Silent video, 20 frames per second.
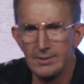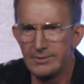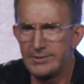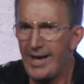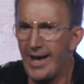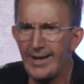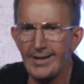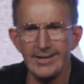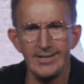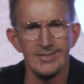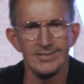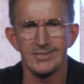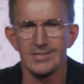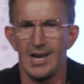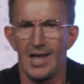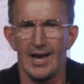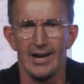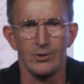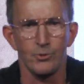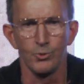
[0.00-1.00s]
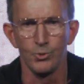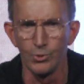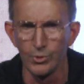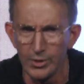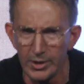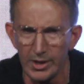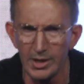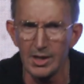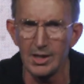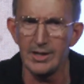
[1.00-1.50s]
that is like
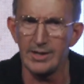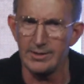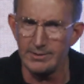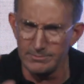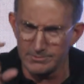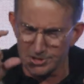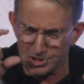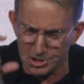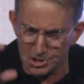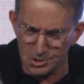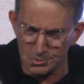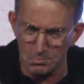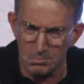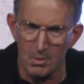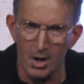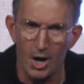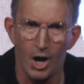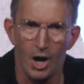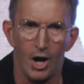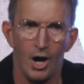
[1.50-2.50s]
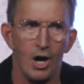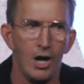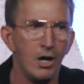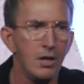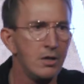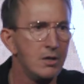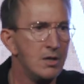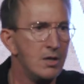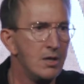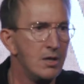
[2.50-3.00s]
really
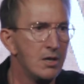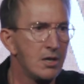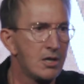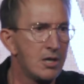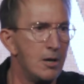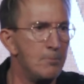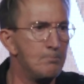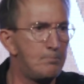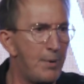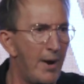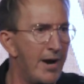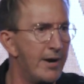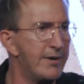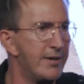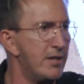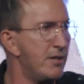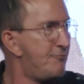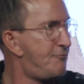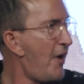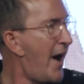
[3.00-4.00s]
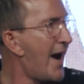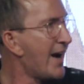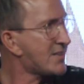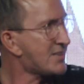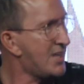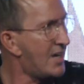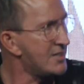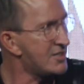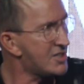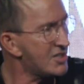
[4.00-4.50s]
small compared to the
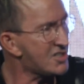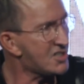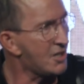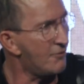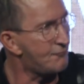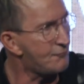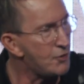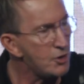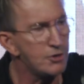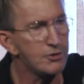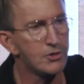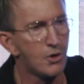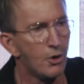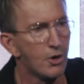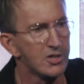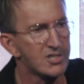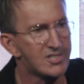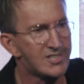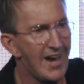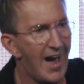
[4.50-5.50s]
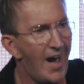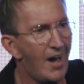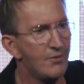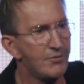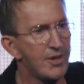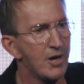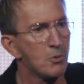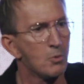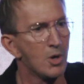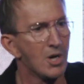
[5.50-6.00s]
fact that just a few doors down
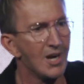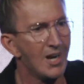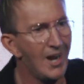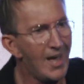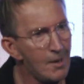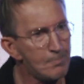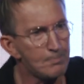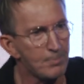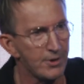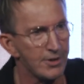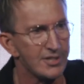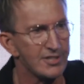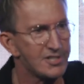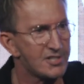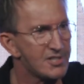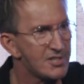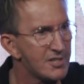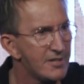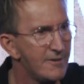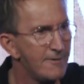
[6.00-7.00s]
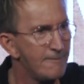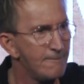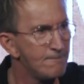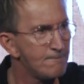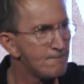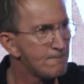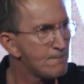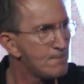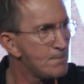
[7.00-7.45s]
there were lepers. Right.